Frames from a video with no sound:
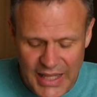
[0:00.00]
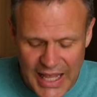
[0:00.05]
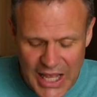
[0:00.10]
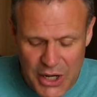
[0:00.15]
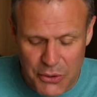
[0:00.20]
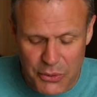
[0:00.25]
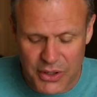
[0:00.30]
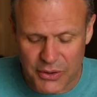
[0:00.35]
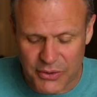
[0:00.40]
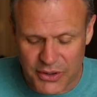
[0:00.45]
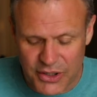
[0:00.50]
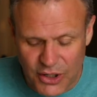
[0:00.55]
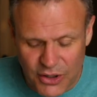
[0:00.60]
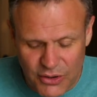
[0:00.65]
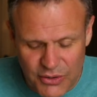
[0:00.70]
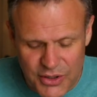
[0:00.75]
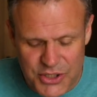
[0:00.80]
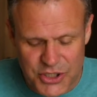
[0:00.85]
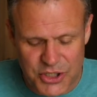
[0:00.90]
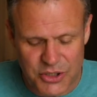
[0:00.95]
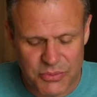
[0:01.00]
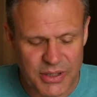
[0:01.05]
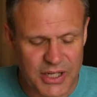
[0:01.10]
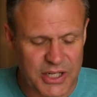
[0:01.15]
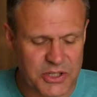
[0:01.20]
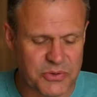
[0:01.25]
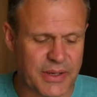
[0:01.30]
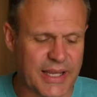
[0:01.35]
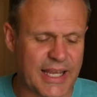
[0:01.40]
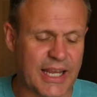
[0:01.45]
I want to encourage you,
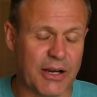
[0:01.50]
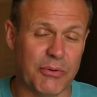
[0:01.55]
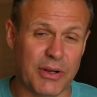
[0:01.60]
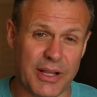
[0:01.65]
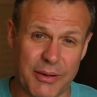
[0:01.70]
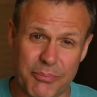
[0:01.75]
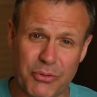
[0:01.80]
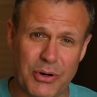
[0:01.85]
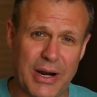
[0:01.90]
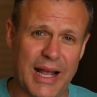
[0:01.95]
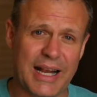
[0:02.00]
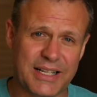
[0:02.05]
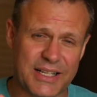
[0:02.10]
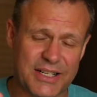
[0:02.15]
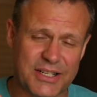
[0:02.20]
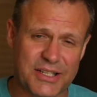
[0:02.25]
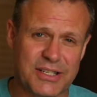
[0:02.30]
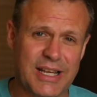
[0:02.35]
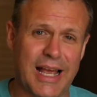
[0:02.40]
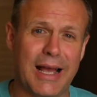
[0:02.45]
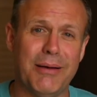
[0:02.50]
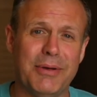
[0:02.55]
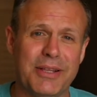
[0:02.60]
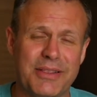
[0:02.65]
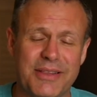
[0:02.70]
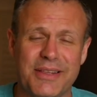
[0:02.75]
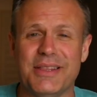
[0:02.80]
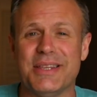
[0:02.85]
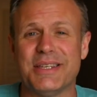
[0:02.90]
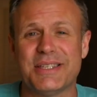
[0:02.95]
because we can't really practice
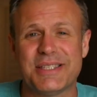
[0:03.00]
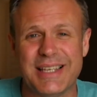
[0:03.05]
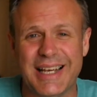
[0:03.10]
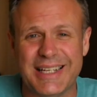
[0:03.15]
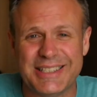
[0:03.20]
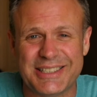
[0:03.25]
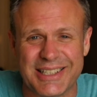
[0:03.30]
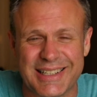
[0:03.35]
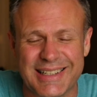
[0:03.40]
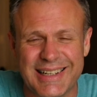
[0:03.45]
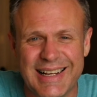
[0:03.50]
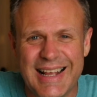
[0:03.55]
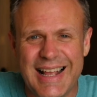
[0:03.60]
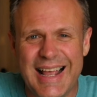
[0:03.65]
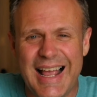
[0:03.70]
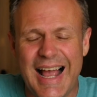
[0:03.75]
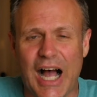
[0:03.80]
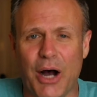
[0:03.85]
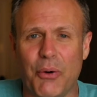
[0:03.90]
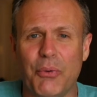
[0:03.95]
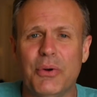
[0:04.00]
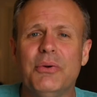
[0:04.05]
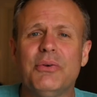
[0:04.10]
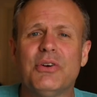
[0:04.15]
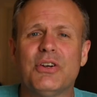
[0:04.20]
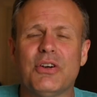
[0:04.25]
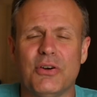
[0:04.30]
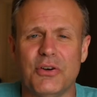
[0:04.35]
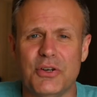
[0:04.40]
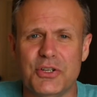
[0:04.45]
Sabbath in this session, I want to
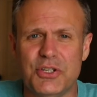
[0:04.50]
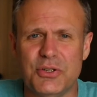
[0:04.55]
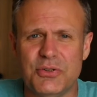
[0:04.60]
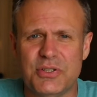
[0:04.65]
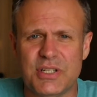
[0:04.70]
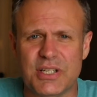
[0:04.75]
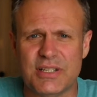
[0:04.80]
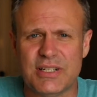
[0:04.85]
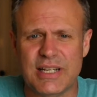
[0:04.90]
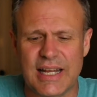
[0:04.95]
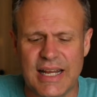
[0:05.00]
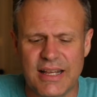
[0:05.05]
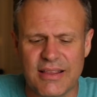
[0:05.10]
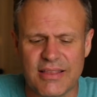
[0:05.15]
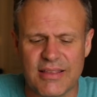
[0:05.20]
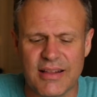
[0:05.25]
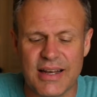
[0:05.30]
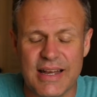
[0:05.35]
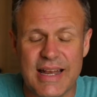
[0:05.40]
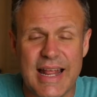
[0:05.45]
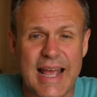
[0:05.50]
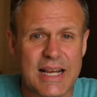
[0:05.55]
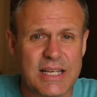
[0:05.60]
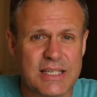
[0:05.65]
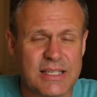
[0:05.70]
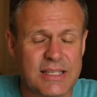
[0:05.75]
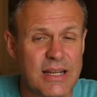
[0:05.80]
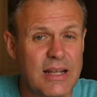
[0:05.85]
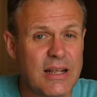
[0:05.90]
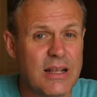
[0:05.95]
encourage you to take the
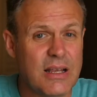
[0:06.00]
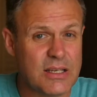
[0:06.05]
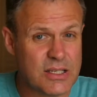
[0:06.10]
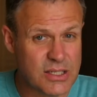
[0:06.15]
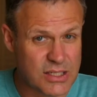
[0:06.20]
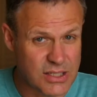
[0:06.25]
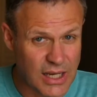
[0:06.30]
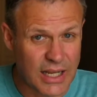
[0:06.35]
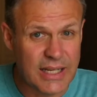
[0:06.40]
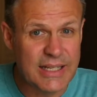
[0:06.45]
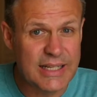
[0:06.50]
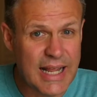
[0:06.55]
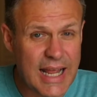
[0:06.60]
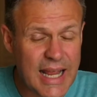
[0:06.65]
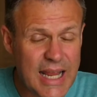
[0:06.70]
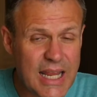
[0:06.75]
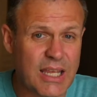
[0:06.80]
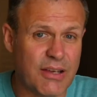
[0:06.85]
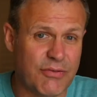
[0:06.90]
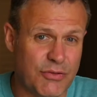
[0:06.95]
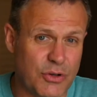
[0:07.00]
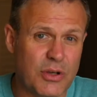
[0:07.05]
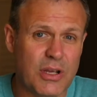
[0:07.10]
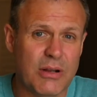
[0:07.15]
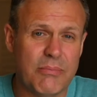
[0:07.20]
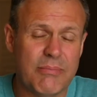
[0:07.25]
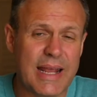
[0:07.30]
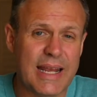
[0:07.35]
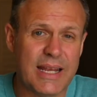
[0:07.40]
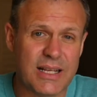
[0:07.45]
next Sunday, if you
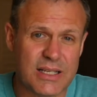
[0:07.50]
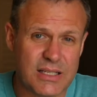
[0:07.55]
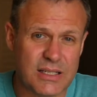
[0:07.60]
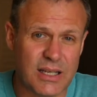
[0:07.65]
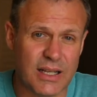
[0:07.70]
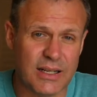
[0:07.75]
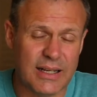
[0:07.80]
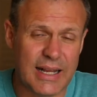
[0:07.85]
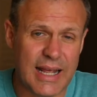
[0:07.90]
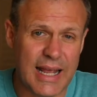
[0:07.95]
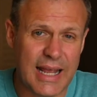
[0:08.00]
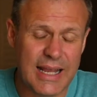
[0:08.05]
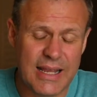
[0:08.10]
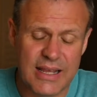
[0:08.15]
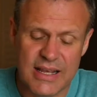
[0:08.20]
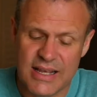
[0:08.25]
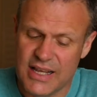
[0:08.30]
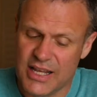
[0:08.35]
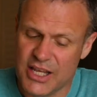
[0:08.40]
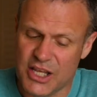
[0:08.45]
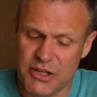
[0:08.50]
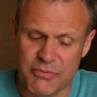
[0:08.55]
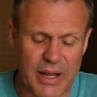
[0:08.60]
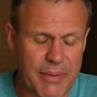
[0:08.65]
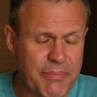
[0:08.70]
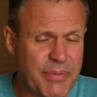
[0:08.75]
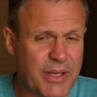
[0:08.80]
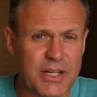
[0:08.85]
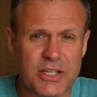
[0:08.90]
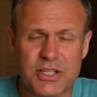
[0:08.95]
can make it Sunday. You
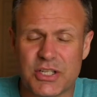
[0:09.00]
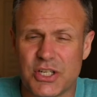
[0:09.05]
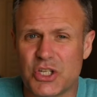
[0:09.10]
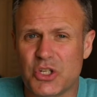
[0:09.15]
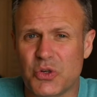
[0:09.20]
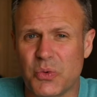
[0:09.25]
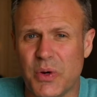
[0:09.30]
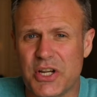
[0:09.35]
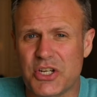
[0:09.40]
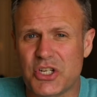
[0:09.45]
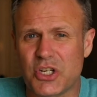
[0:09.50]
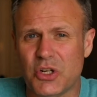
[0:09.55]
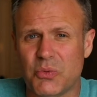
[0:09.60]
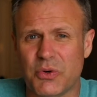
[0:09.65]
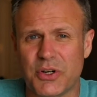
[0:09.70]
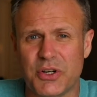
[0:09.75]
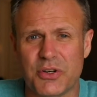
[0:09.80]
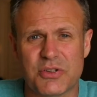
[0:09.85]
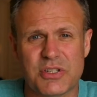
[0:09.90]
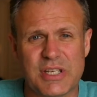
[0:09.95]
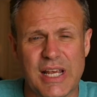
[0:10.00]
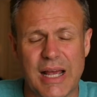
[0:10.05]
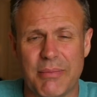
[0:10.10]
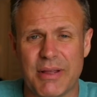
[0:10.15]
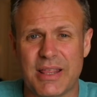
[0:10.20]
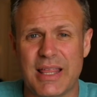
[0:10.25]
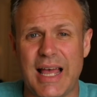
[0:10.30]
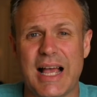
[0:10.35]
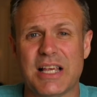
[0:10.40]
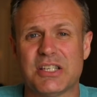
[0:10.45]
might be in a situation where your
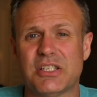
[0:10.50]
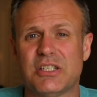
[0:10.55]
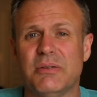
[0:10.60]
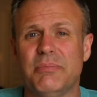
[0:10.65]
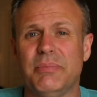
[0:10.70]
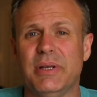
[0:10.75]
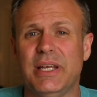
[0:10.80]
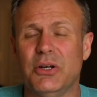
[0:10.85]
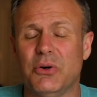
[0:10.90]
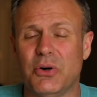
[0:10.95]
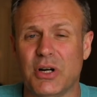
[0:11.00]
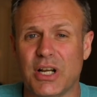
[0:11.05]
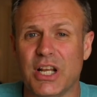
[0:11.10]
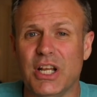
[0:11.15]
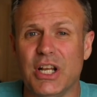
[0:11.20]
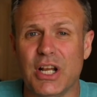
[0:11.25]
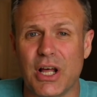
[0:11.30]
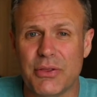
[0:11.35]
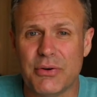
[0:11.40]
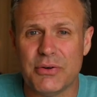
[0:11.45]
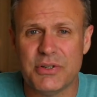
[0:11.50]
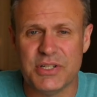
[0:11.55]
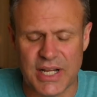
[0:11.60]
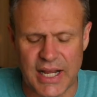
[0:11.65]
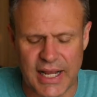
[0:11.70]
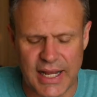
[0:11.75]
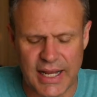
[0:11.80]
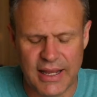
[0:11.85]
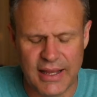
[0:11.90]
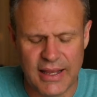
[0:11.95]
Sabbath has to be on another
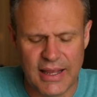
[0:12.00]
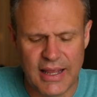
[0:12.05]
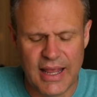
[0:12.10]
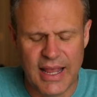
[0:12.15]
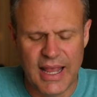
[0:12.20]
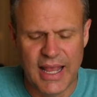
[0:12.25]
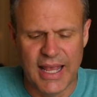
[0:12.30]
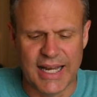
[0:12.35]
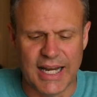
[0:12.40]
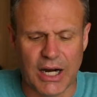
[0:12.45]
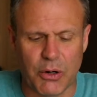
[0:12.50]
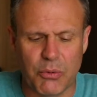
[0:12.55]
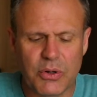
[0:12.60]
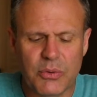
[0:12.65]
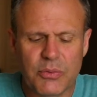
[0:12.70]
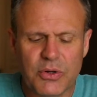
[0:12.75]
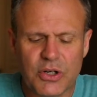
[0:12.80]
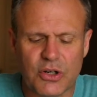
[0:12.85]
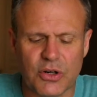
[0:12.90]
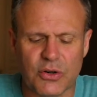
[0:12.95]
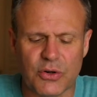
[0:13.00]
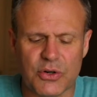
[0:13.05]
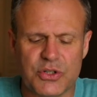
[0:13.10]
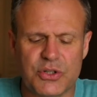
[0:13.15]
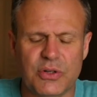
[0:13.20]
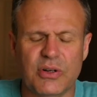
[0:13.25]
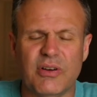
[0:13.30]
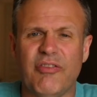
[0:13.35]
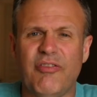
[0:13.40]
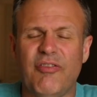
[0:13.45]
day. And I want to
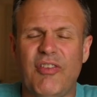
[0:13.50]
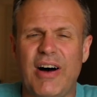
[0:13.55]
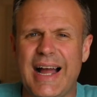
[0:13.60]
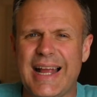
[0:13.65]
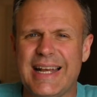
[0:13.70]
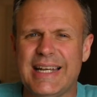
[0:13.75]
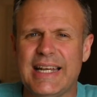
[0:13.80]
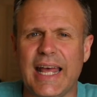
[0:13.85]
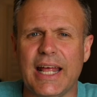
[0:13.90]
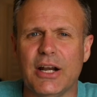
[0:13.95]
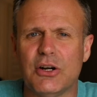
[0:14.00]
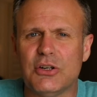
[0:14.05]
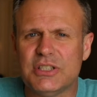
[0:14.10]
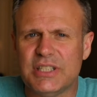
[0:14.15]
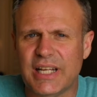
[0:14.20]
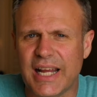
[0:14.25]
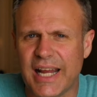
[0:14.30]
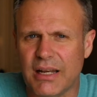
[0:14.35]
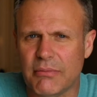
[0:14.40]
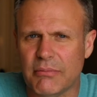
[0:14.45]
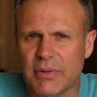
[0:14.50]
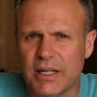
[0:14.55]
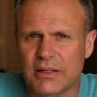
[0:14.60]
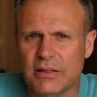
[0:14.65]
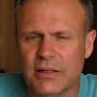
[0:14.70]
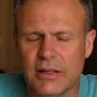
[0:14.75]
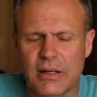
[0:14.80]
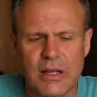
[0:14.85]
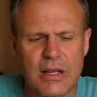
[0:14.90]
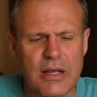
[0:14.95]
encourage you to find
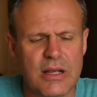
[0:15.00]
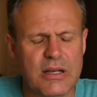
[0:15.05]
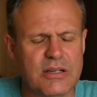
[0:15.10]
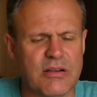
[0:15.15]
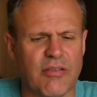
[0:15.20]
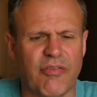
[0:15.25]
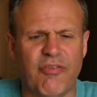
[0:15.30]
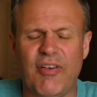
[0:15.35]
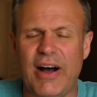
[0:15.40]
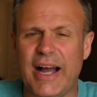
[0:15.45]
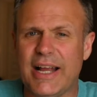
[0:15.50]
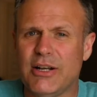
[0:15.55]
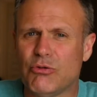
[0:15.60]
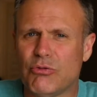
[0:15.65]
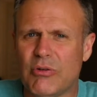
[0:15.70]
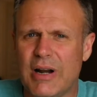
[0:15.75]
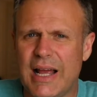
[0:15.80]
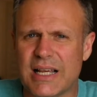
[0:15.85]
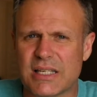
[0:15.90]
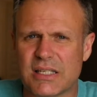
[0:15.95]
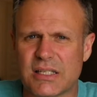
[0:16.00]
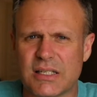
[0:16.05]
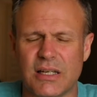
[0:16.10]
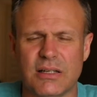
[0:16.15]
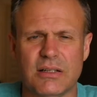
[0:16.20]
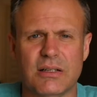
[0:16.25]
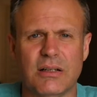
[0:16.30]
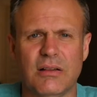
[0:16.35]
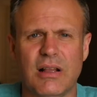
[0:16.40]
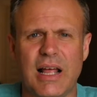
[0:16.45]
entertainment, to find rest
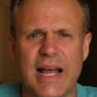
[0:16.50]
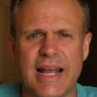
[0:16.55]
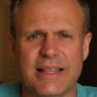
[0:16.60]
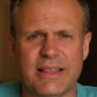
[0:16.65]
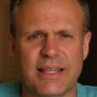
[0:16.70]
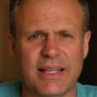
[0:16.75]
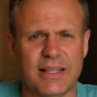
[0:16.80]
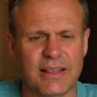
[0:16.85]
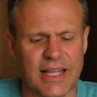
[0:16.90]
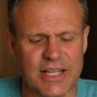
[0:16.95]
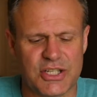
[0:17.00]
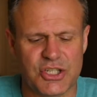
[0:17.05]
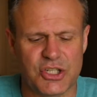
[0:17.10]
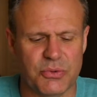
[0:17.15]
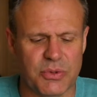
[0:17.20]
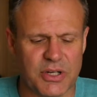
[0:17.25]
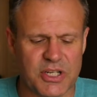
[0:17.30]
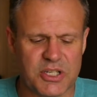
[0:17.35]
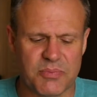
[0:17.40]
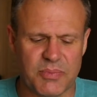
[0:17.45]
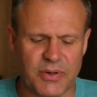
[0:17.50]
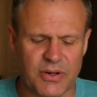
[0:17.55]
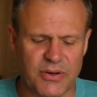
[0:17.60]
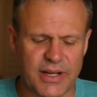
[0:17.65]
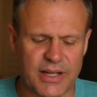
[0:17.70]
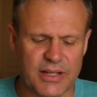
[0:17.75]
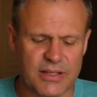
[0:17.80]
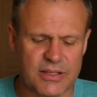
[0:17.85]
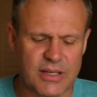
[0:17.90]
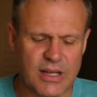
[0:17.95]
and delight that lets you
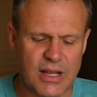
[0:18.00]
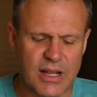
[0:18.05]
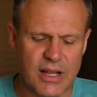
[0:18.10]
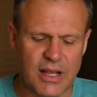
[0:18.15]
experience